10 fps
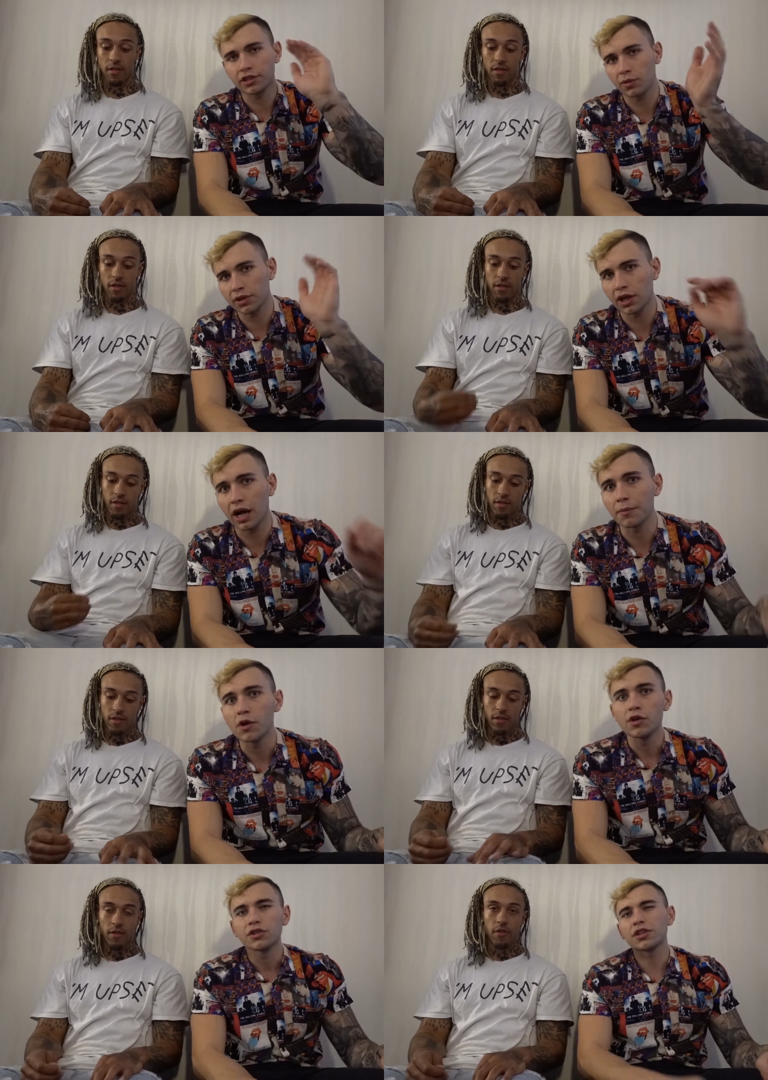Speaker 1: deal with the cop.
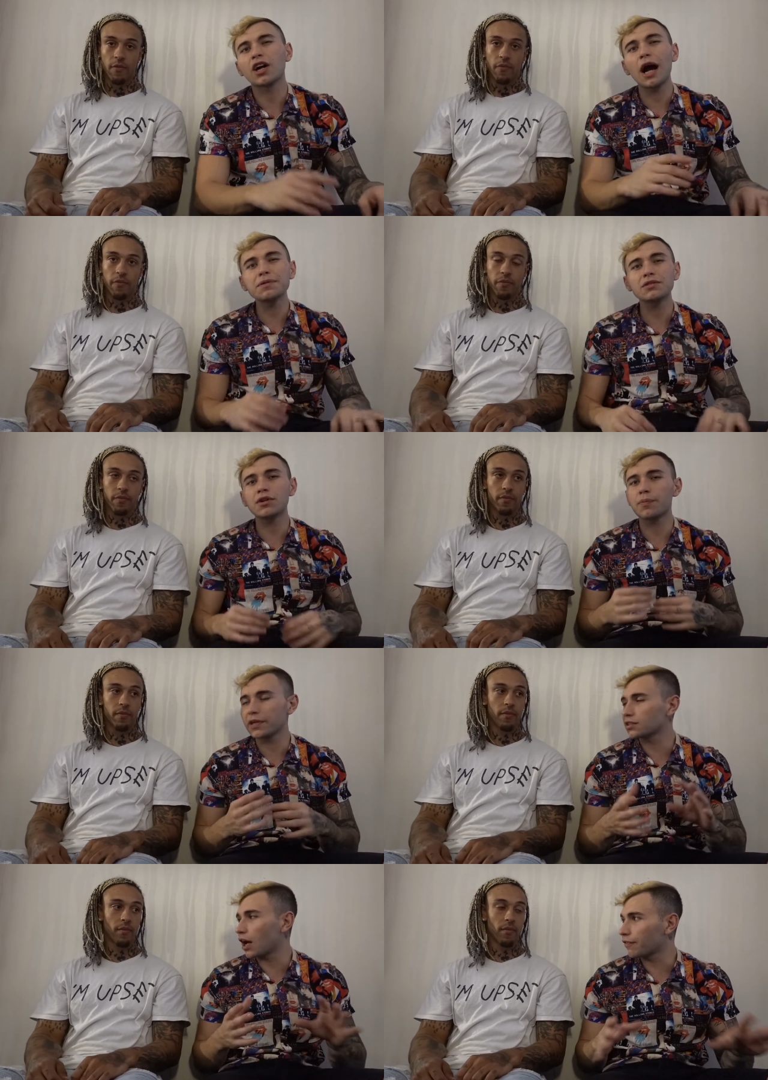So the cop's a little
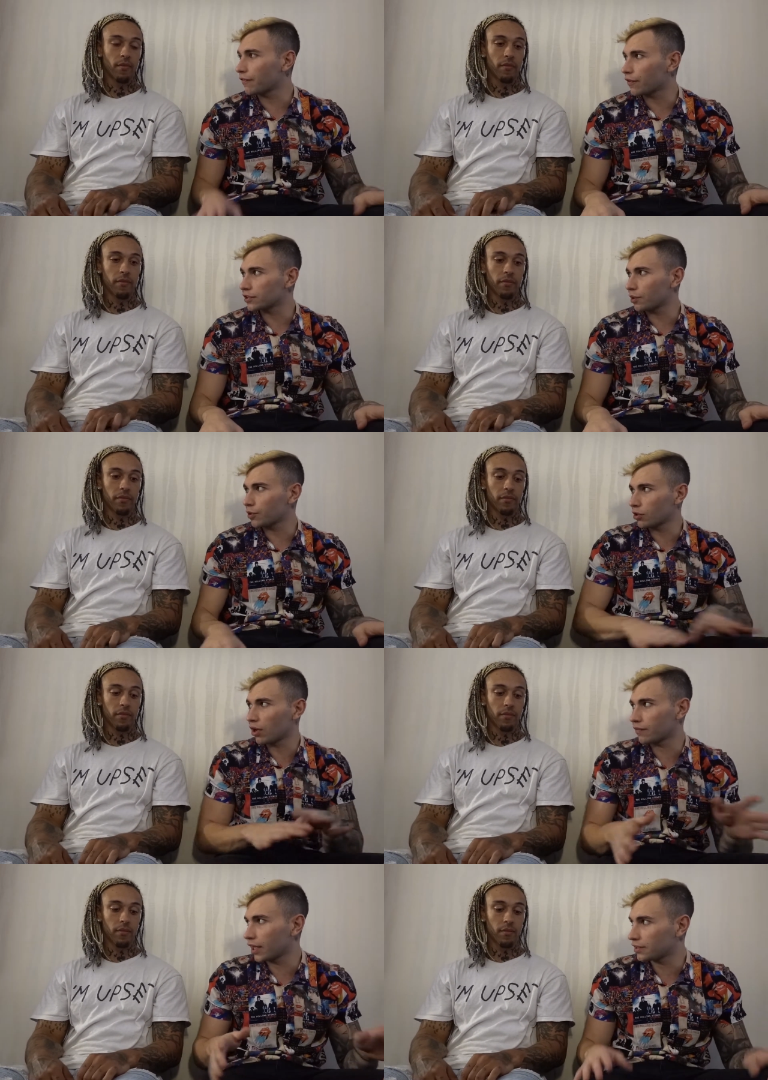pissed off at first that we don't
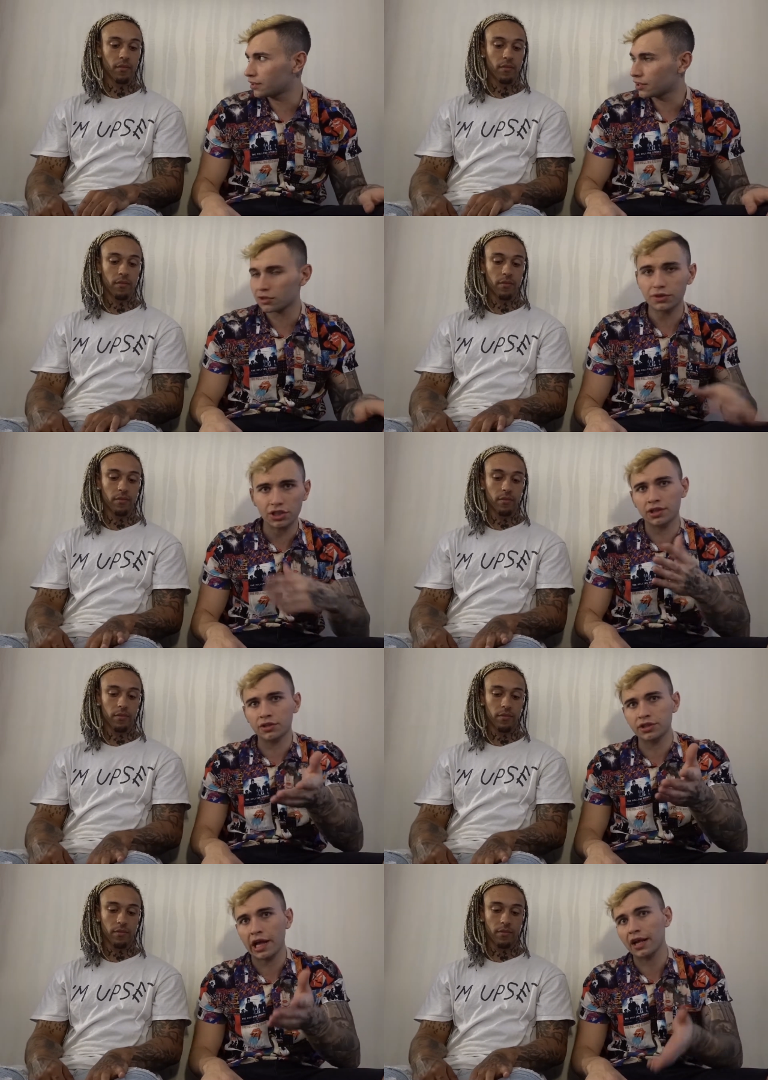have licenses, which is
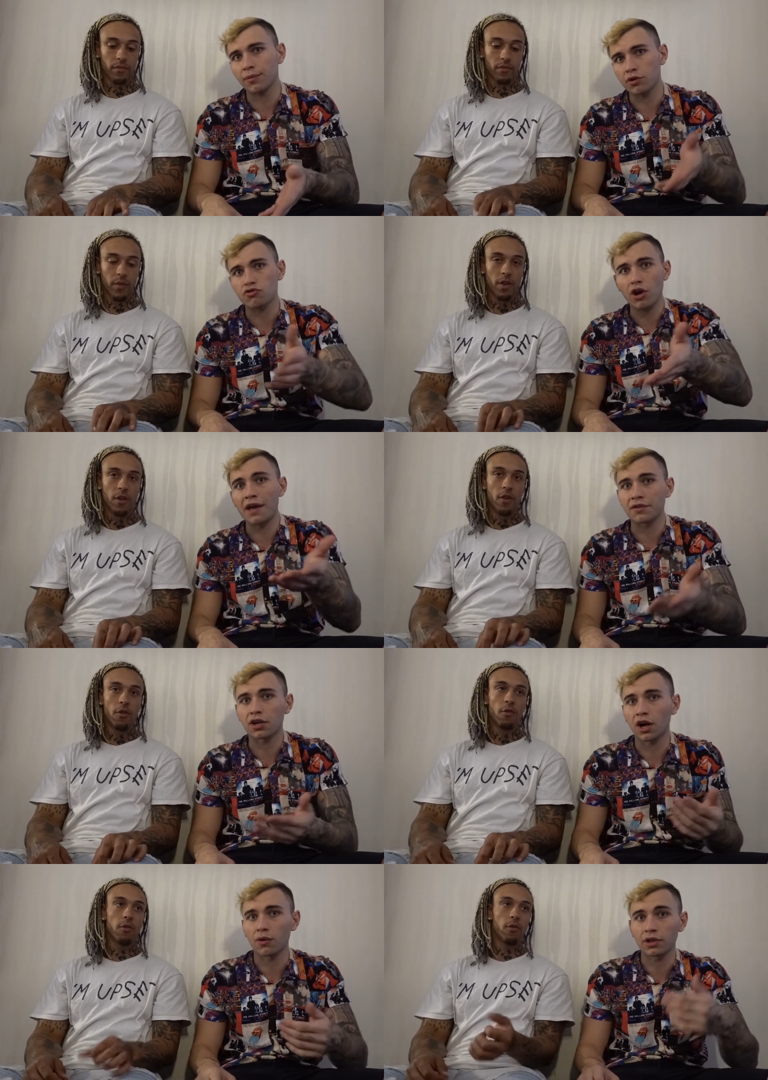understandable. You're driving a
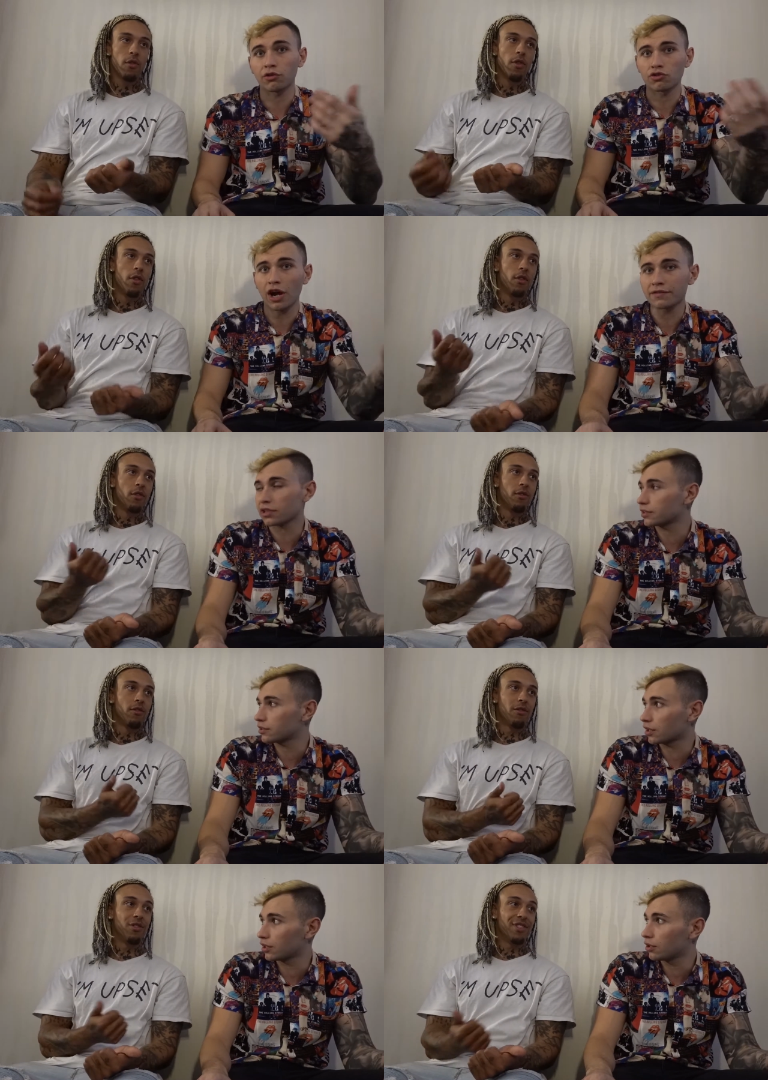car with all your driver's
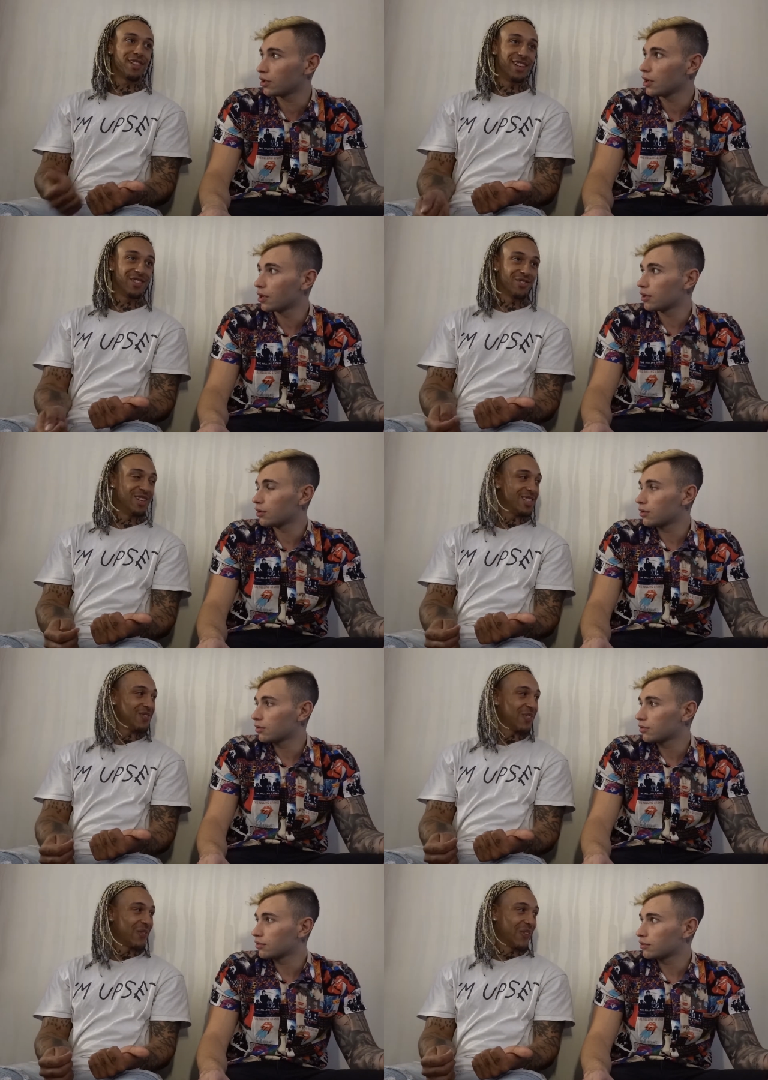license on
Speaker 2: you. His
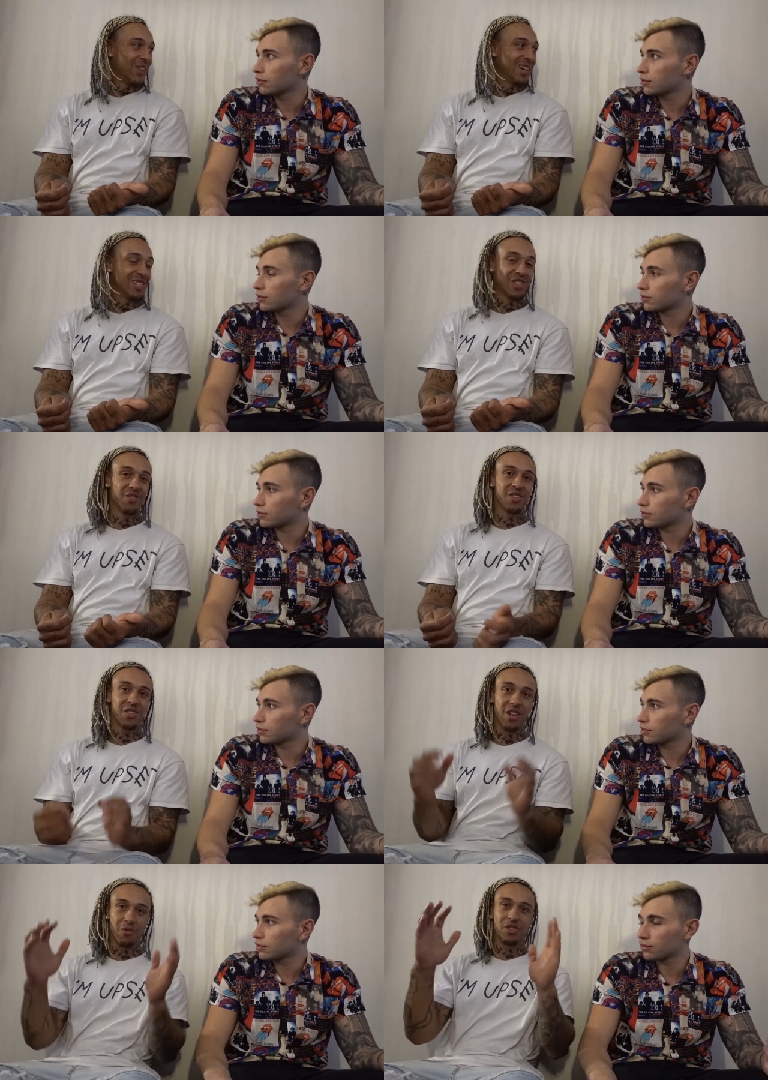reason for pulling us over...
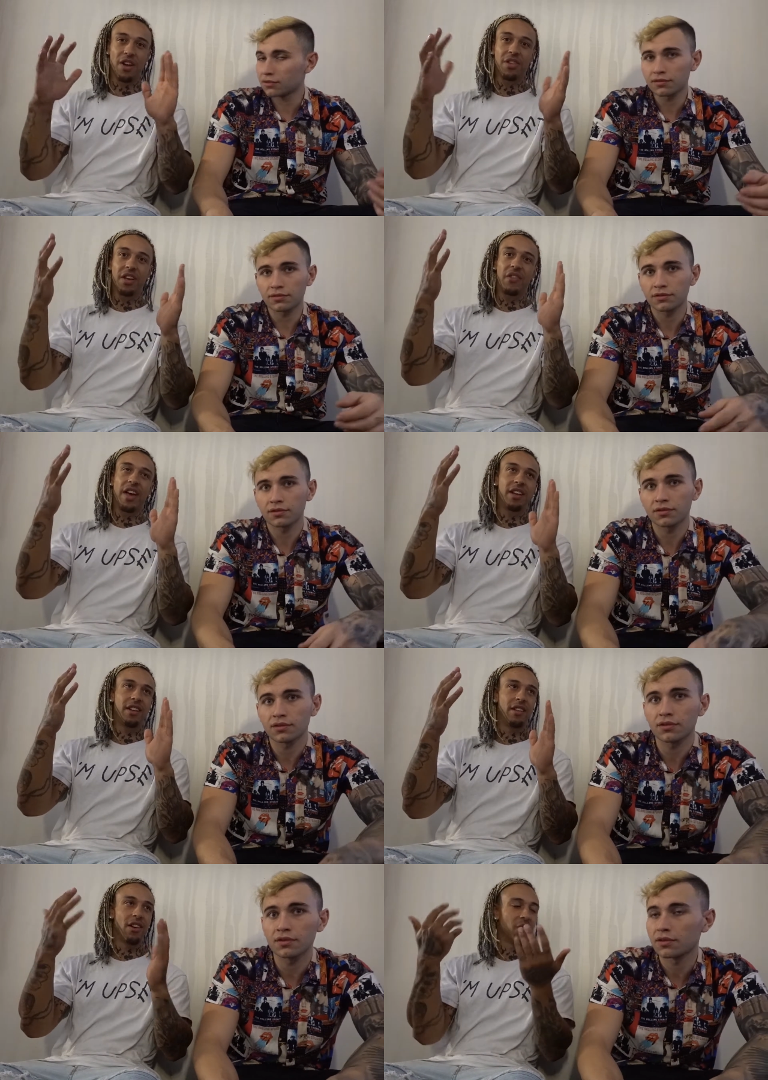So, like, we're driving, like, a van,
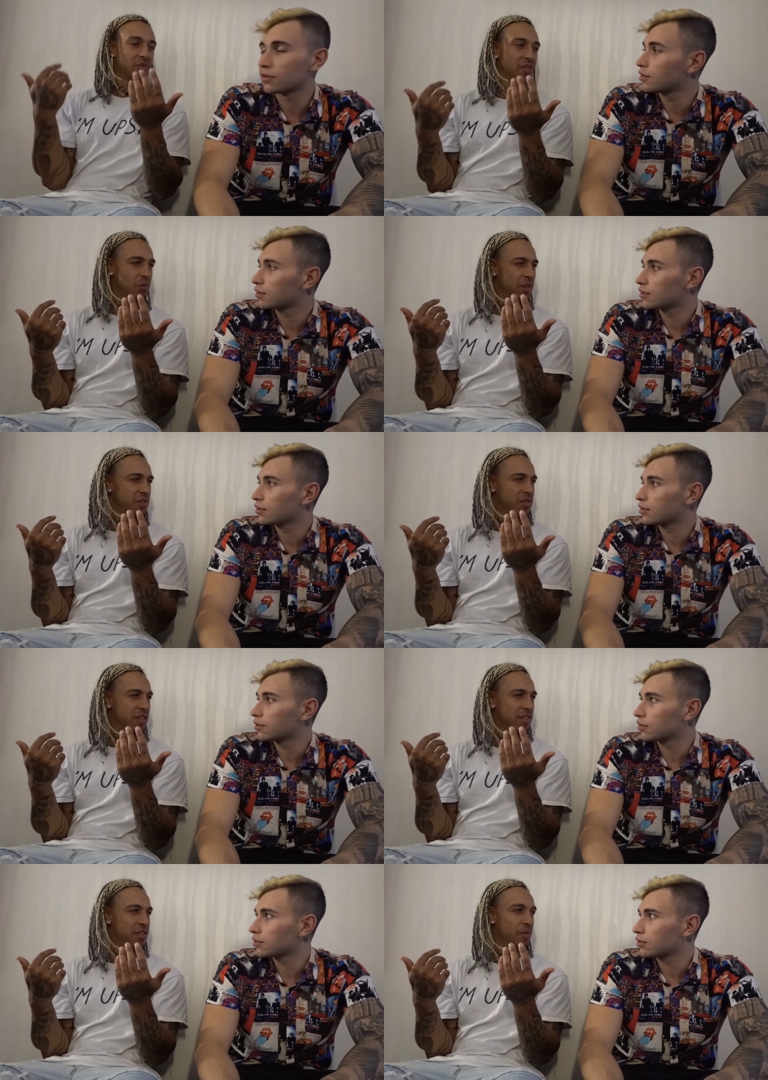and are the t windows
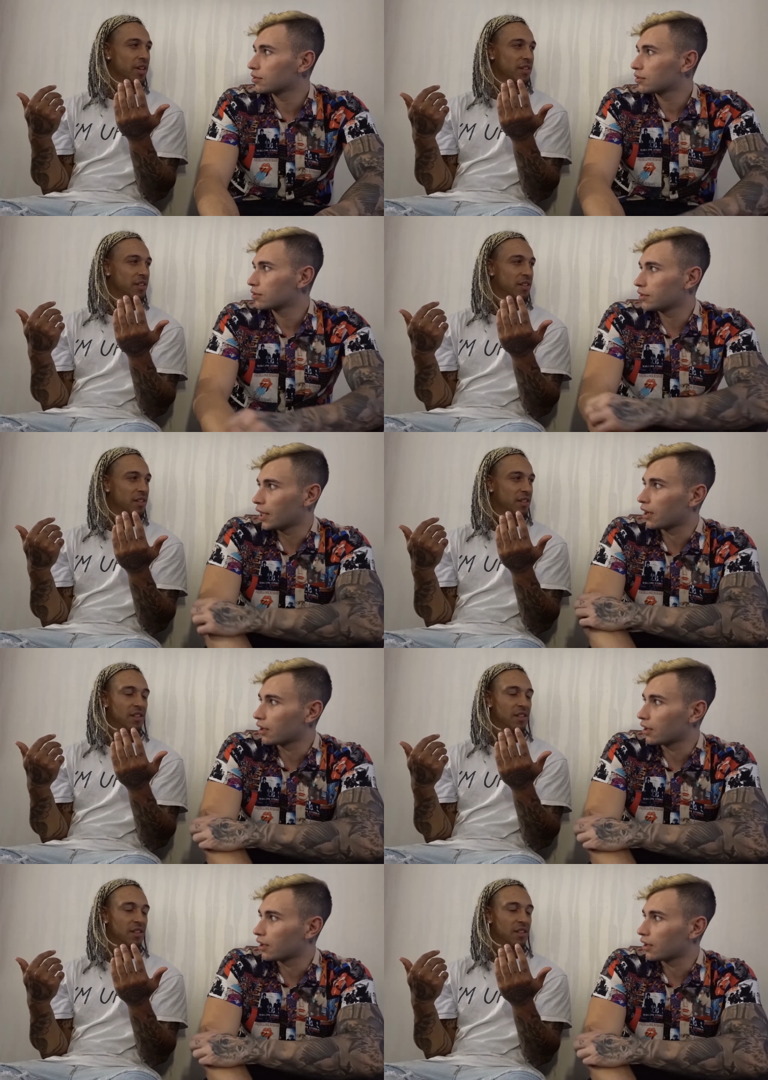tinted in the back?
Speaker 1: Yeah.